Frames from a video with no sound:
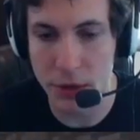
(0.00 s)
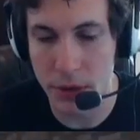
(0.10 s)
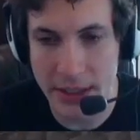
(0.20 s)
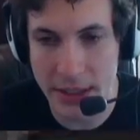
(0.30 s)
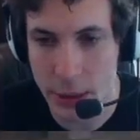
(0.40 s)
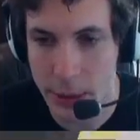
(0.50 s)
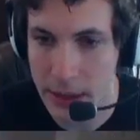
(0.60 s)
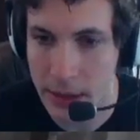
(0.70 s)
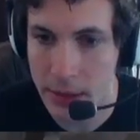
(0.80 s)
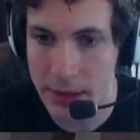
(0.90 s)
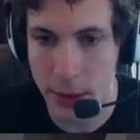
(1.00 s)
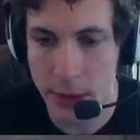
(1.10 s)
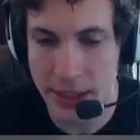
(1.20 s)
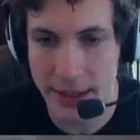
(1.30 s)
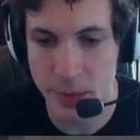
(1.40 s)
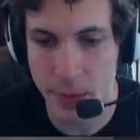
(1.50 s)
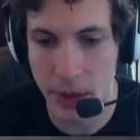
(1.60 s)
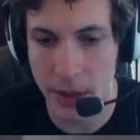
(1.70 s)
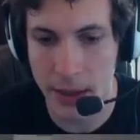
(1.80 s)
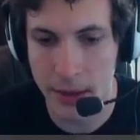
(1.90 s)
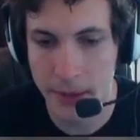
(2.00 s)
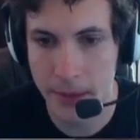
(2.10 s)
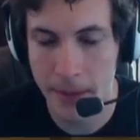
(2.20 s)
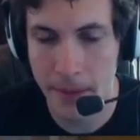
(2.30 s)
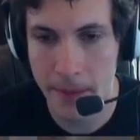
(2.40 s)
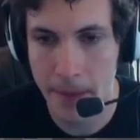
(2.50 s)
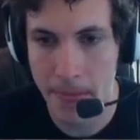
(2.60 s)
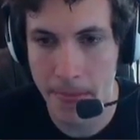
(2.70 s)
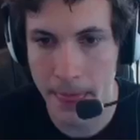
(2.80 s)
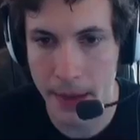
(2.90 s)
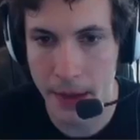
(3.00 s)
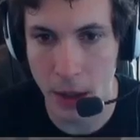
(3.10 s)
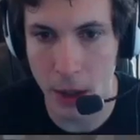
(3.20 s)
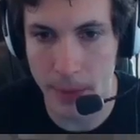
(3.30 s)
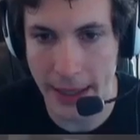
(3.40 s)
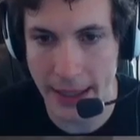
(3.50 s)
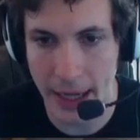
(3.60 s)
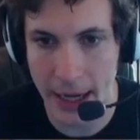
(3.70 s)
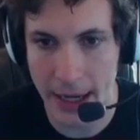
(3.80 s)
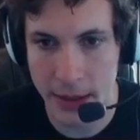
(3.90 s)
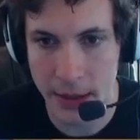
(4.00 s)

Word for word: dude, let's do it. Let's go enchant this bow, huh? Oh my god.